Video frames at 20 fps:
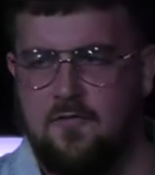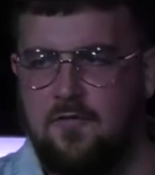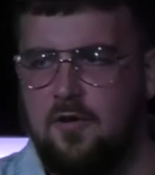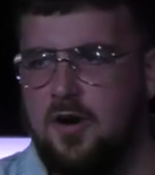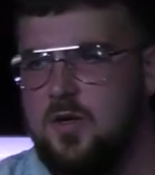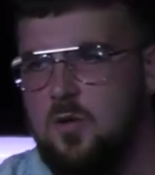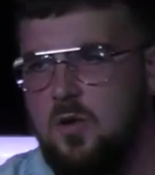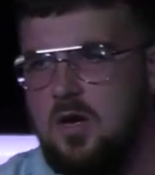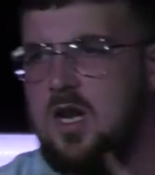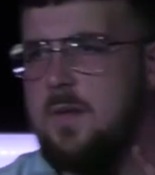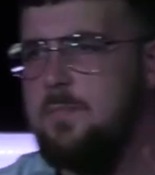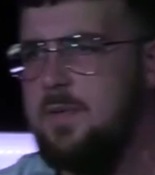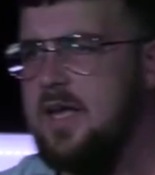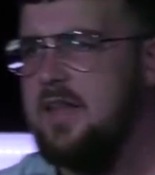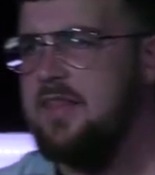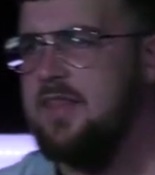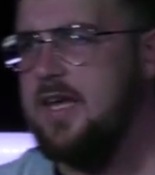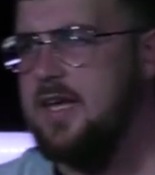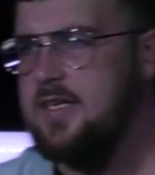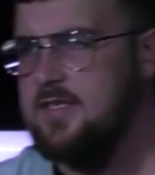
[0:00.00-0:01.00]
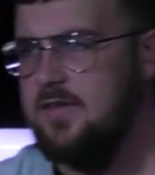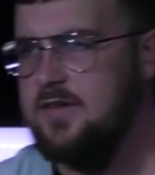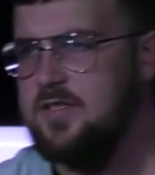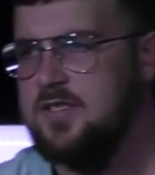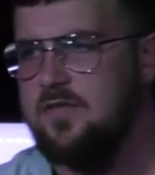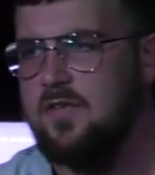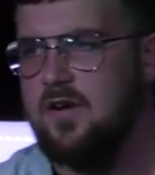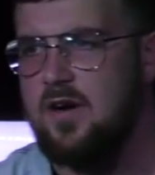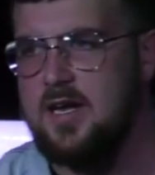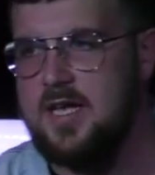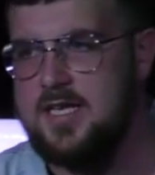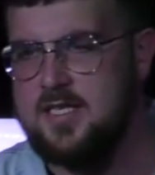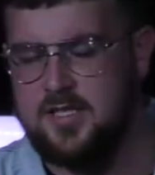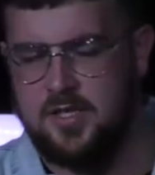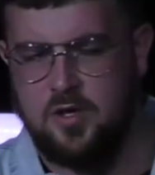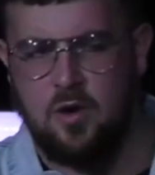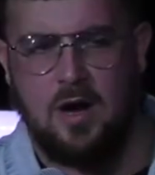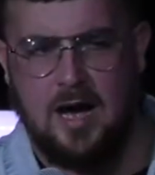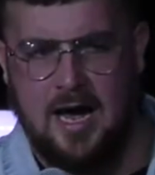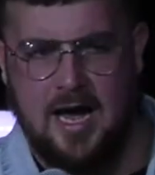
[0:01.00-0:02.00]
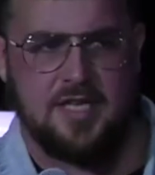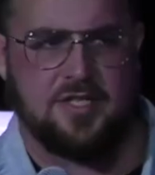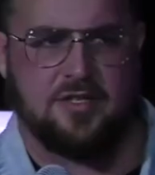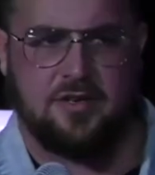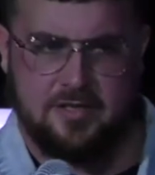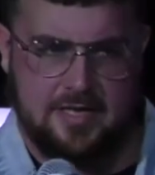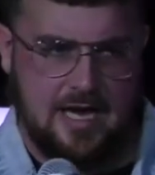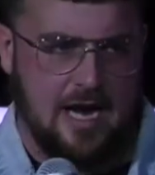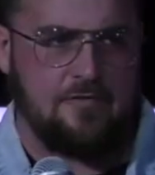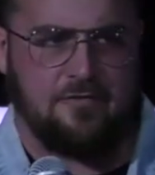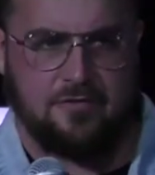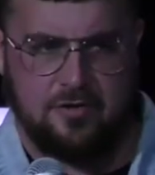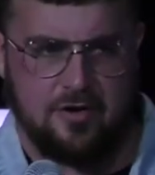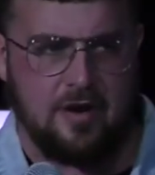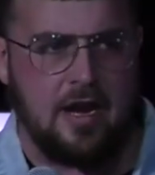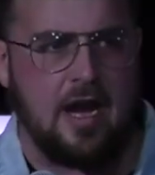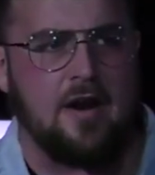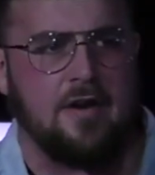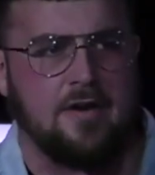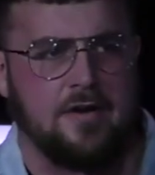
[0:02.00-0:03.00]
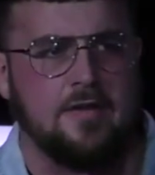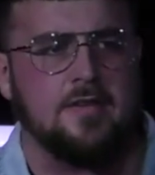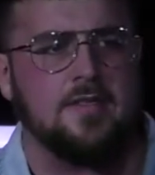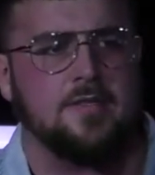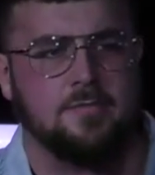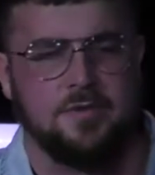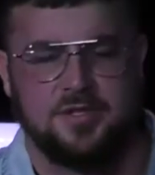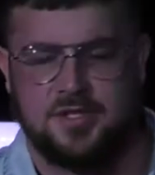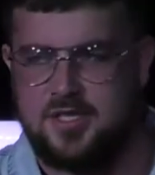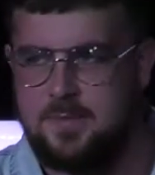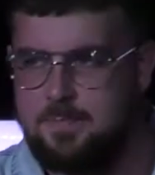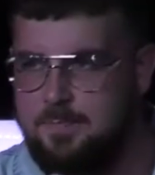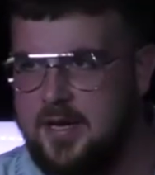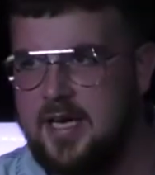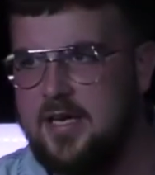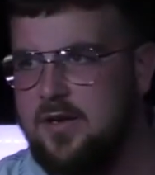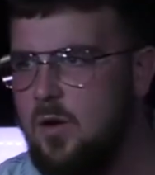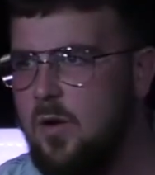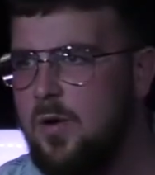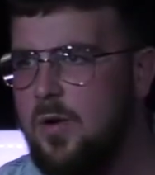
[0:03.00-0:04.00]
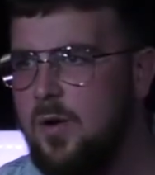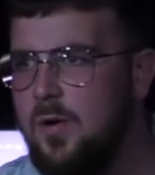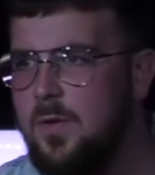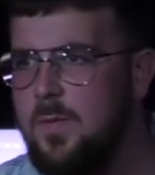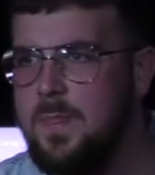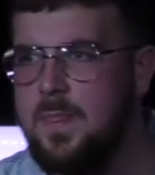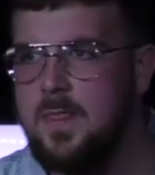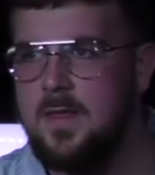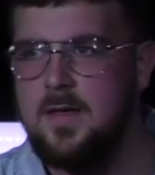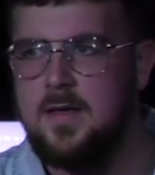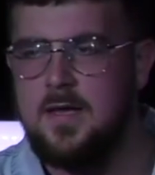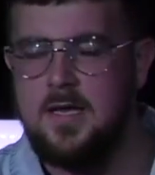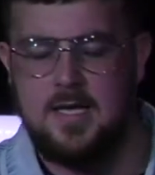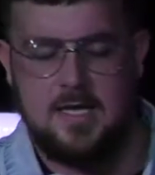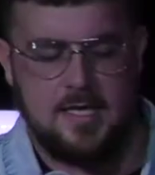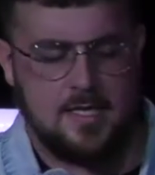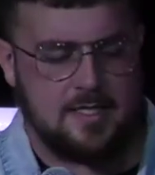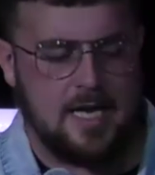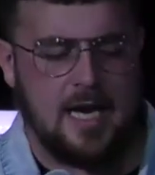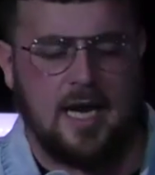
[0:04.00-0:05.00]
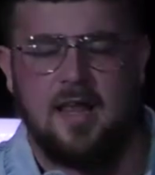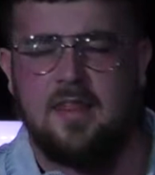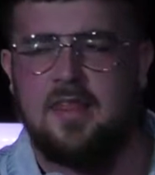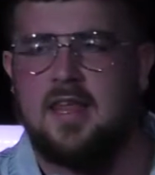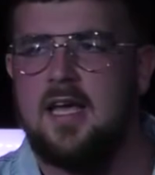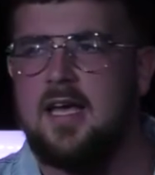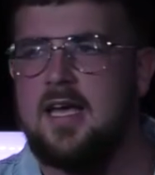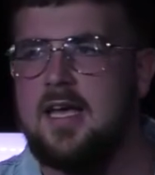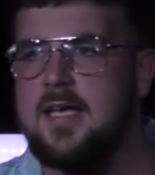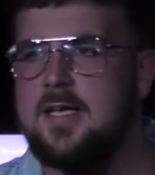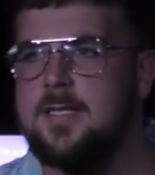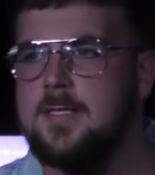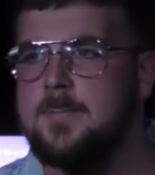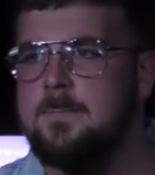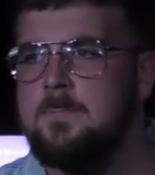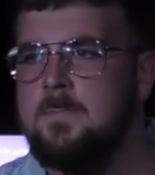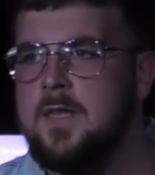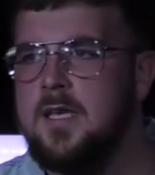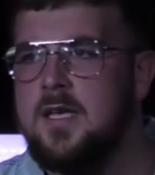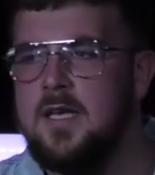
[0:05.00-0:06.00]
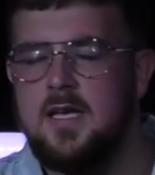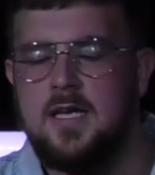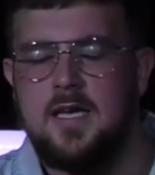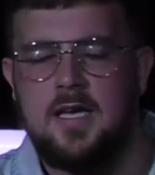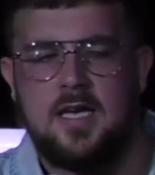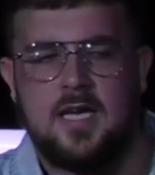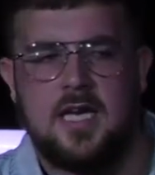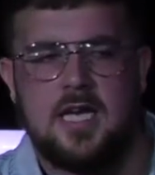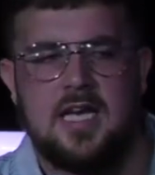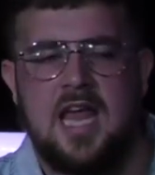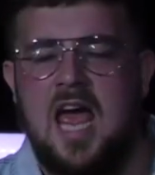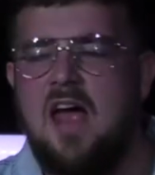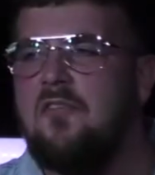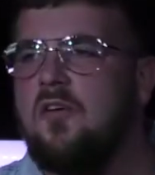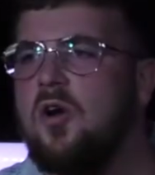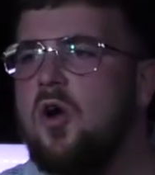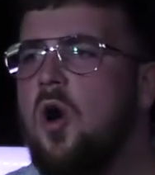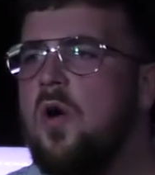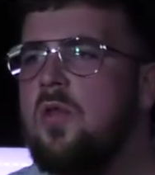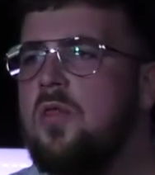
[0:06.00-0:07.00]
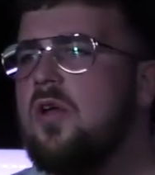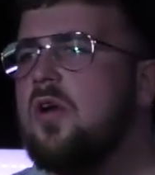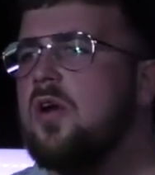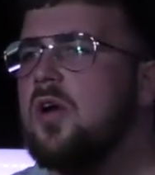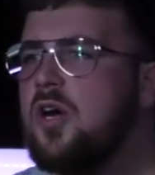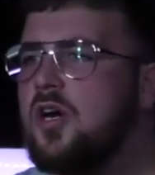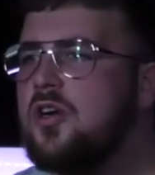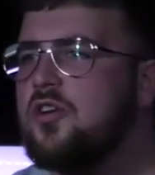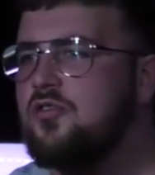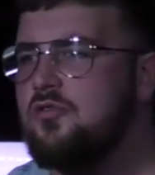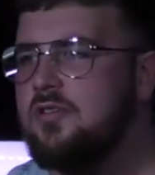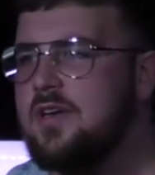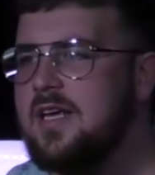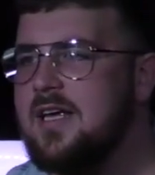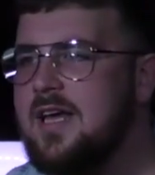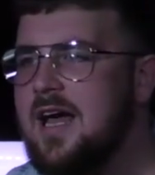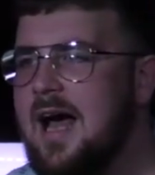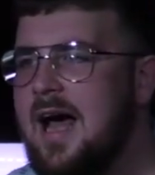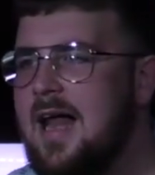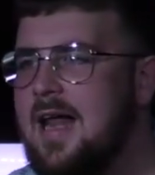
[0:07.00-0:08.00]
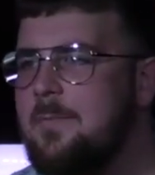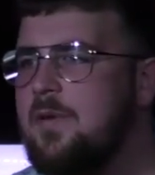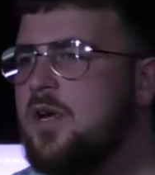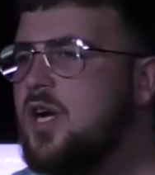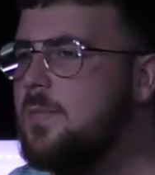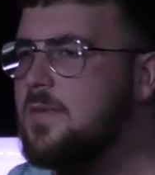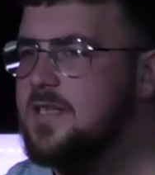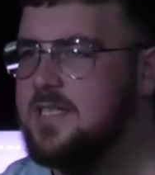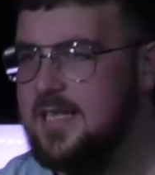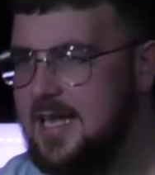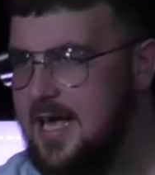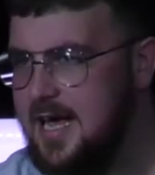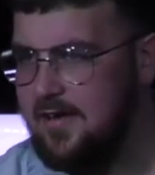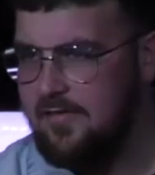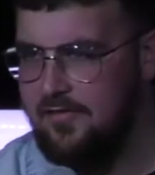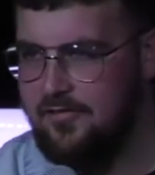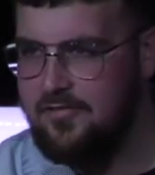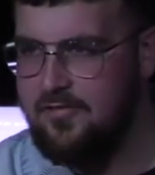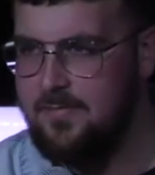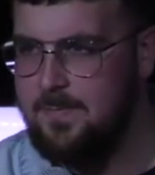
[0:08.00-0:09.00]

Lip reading: first, one of the big things, first of all, is you don't ask your dad for your inheritance, which is a big no-no. Second thing is you never go to another country and become a slave.